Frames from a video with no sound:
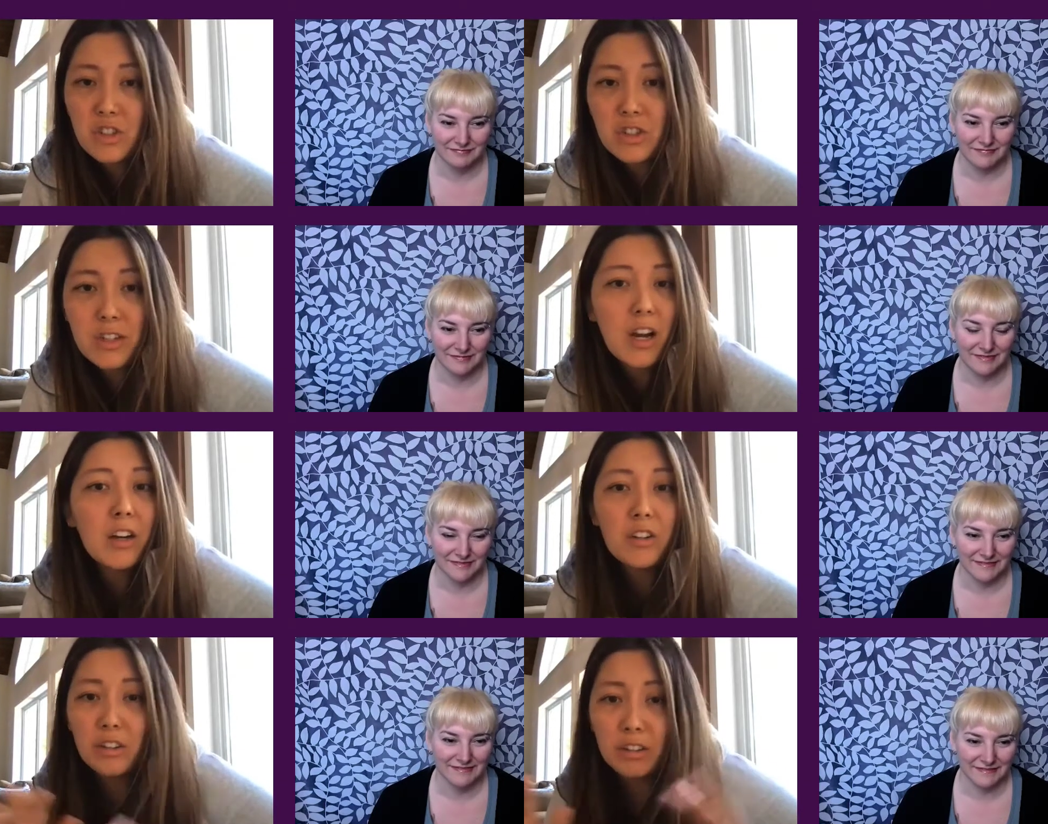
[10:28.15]

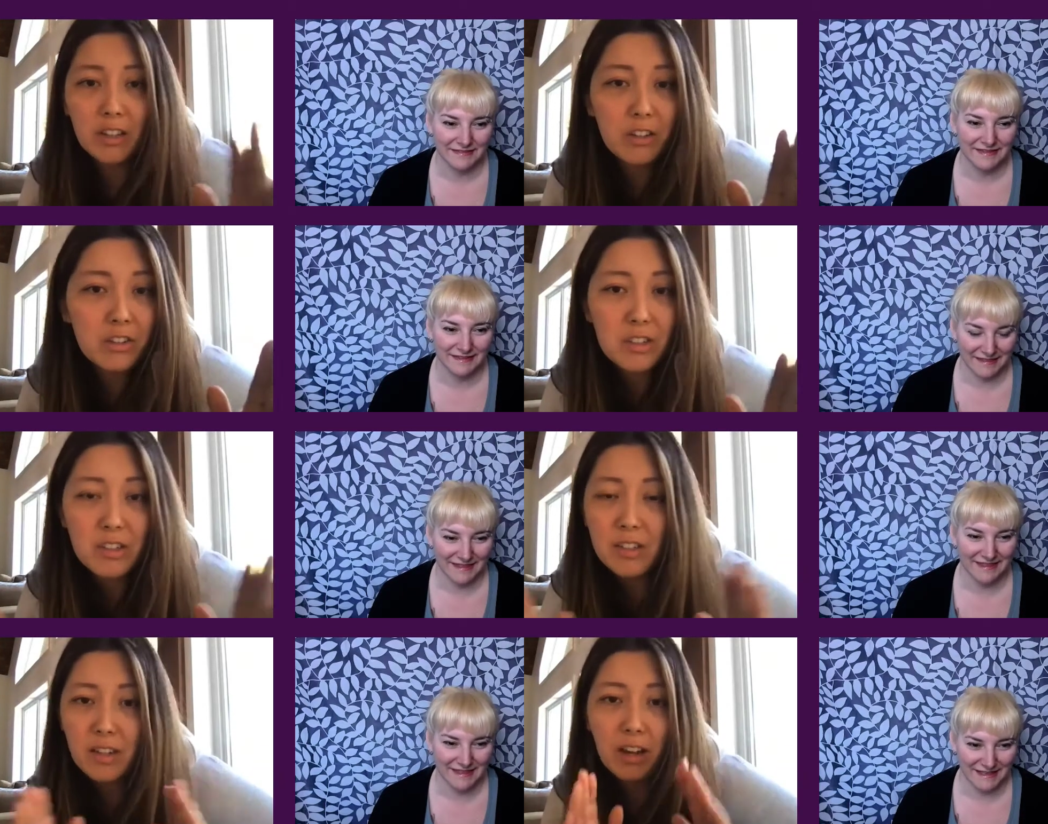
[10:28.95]
Speaker 1: tunnel that you
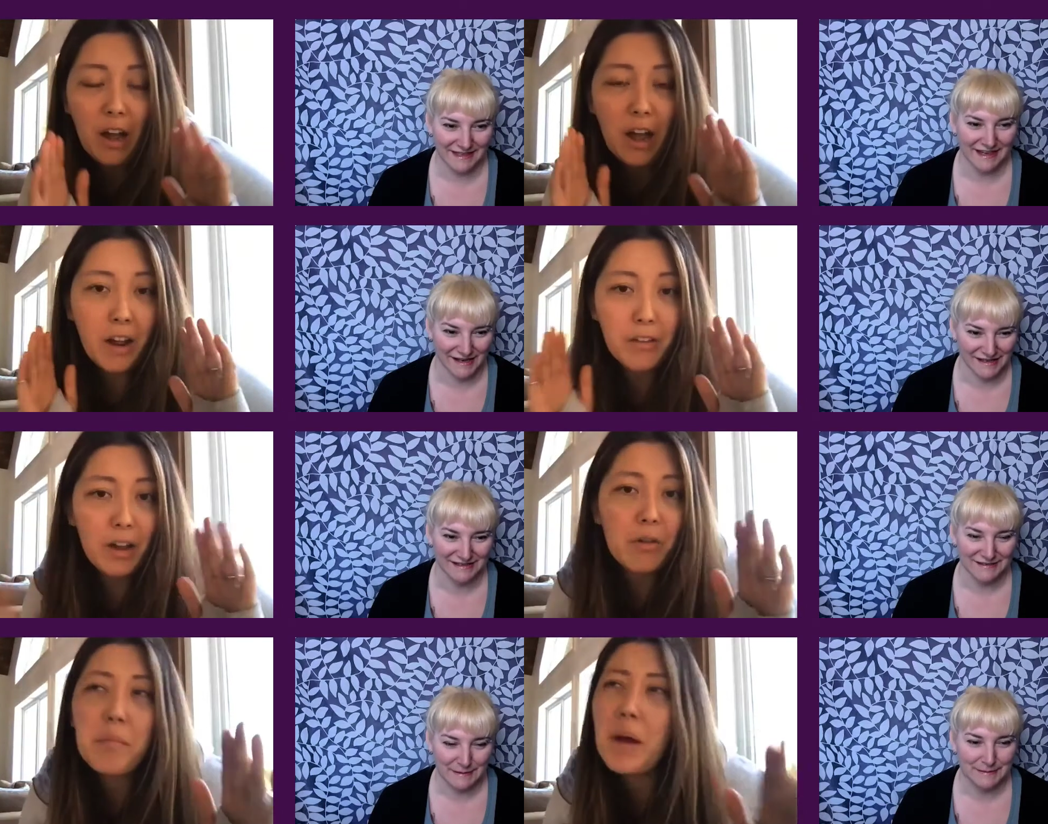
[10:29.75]
just I, I, I
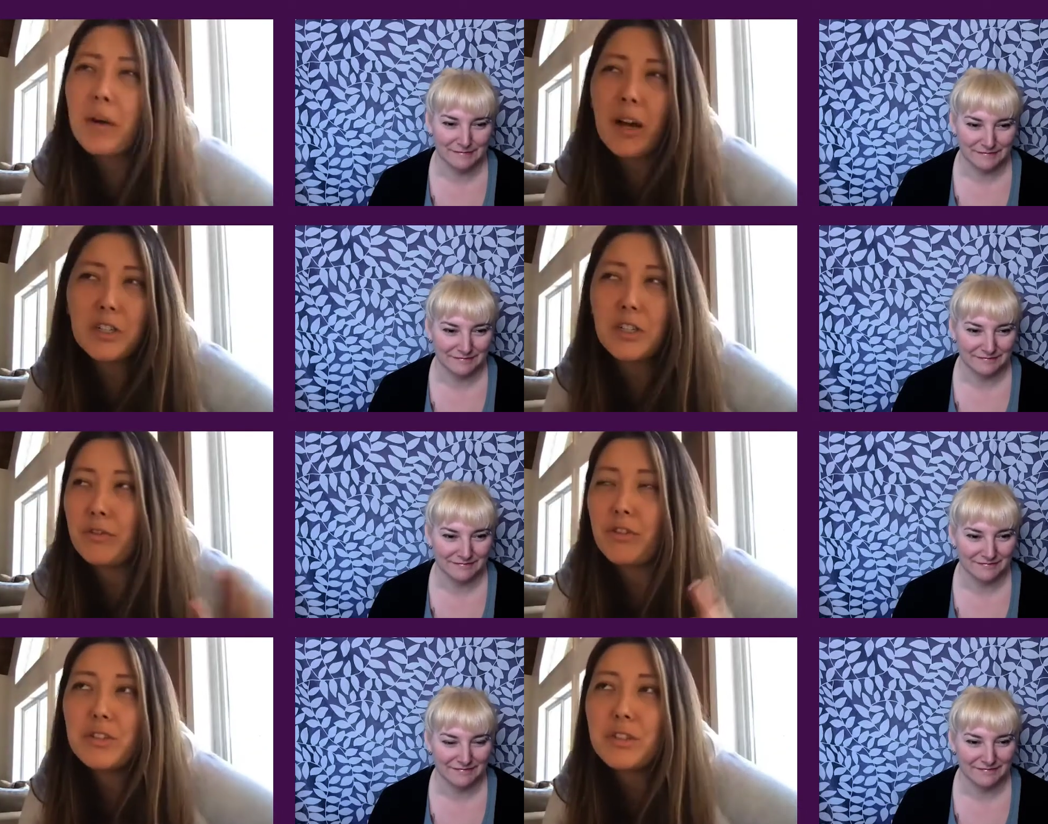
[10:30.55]
remember actually the
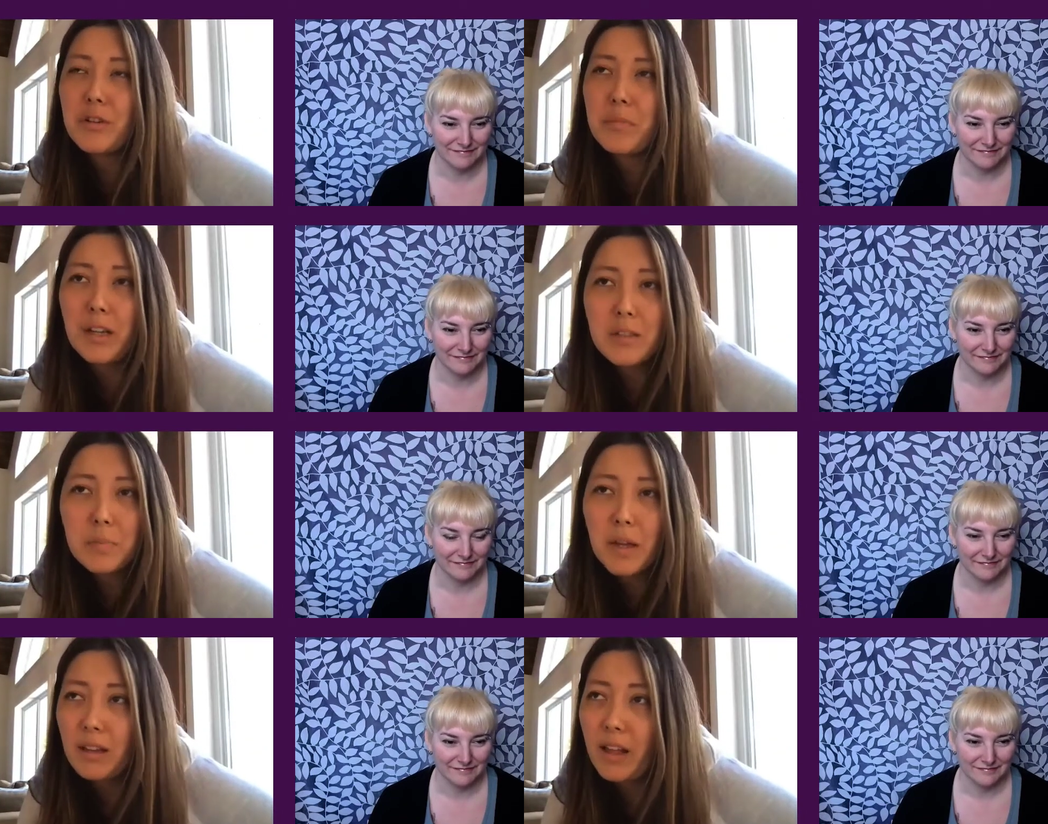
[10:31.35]
first three months
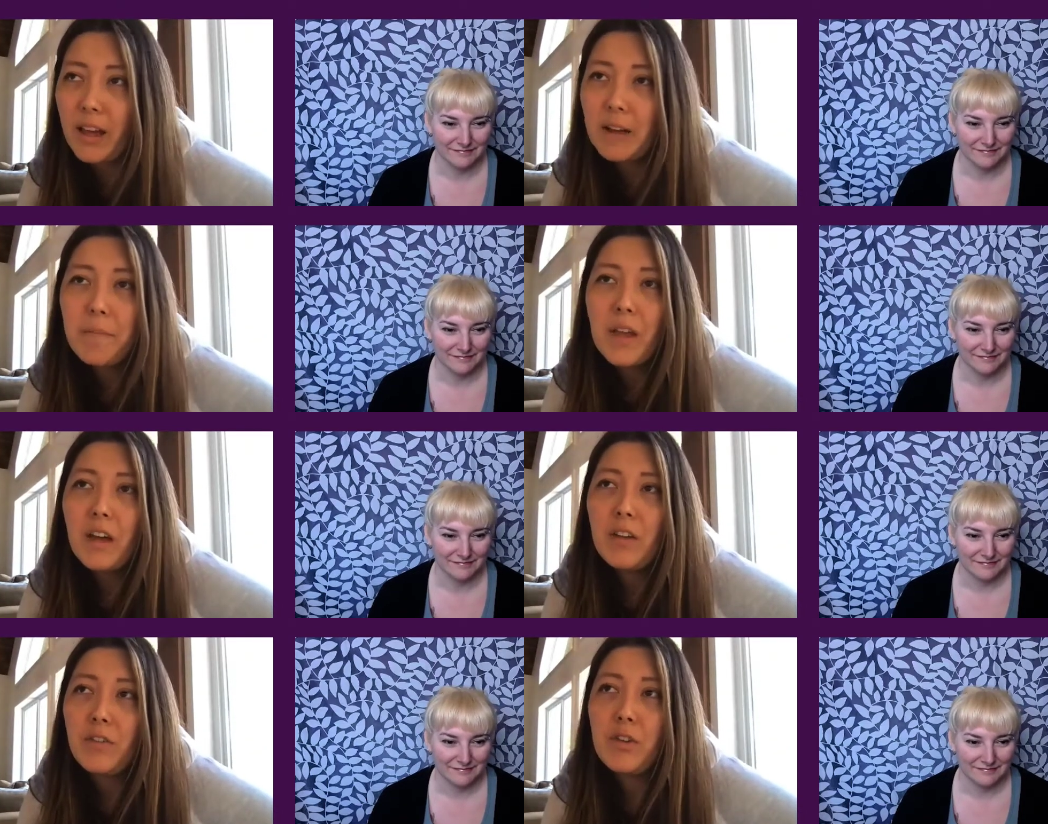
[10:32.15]
being like
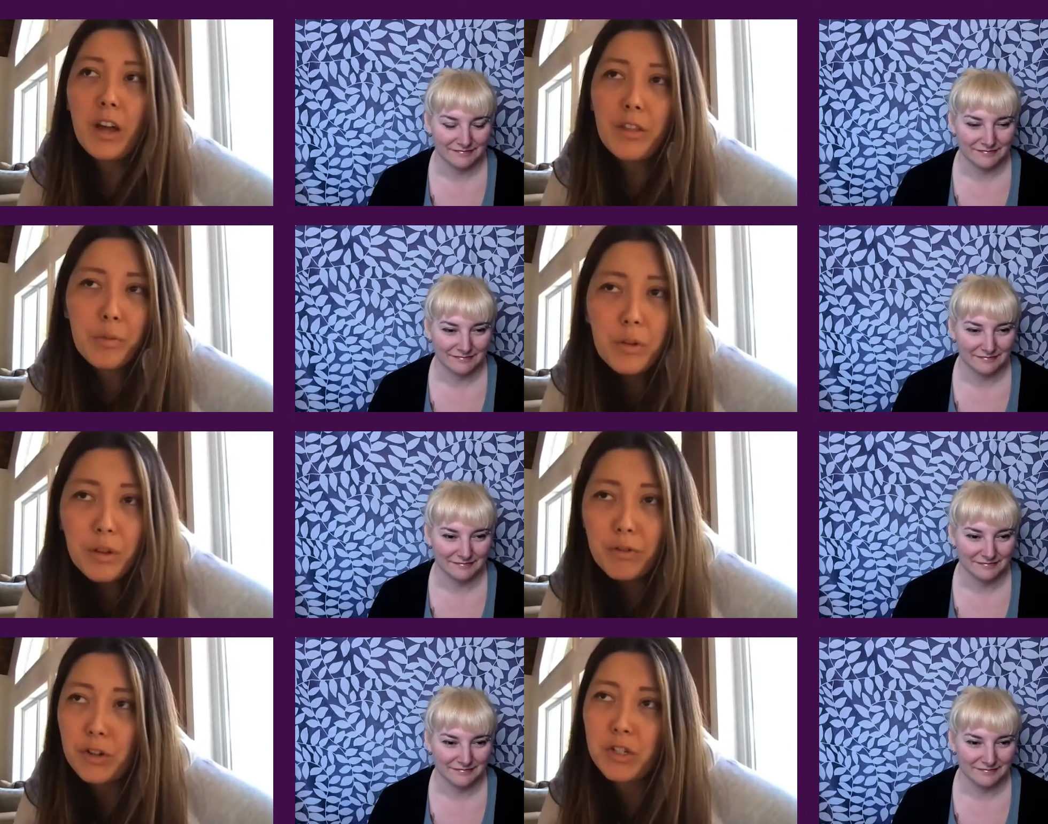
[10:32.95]
you got through
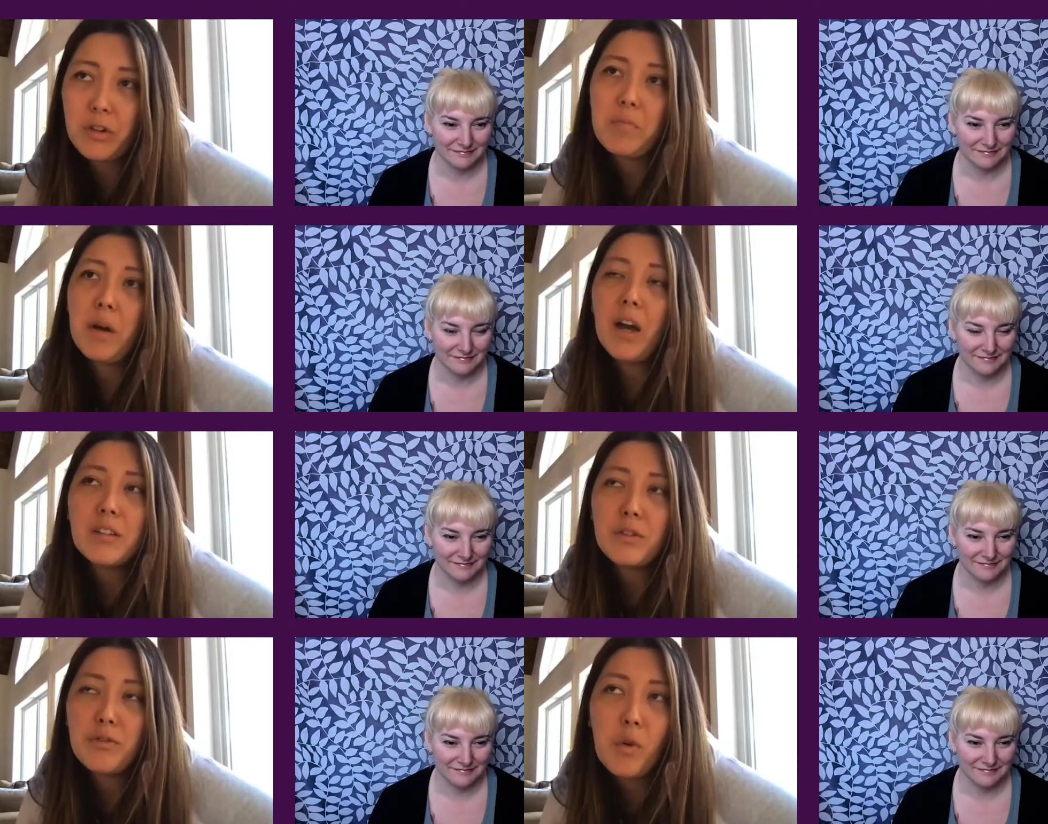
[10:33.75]
the first three
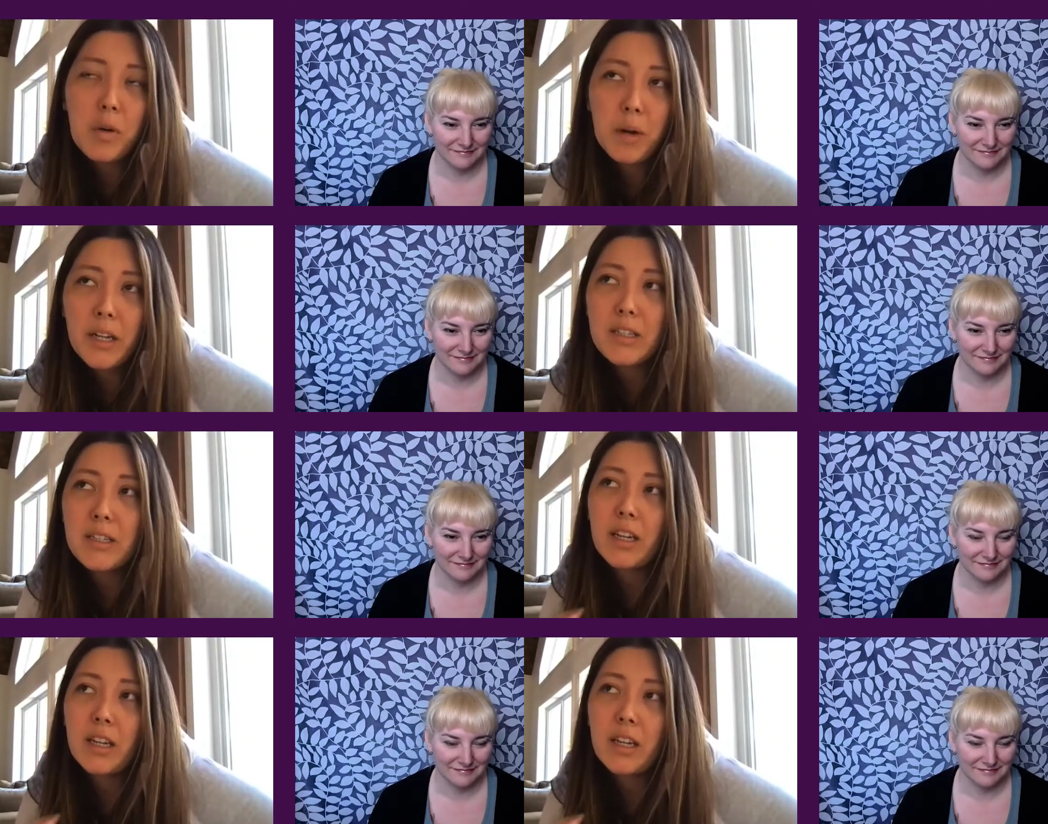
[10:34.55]
months or four months like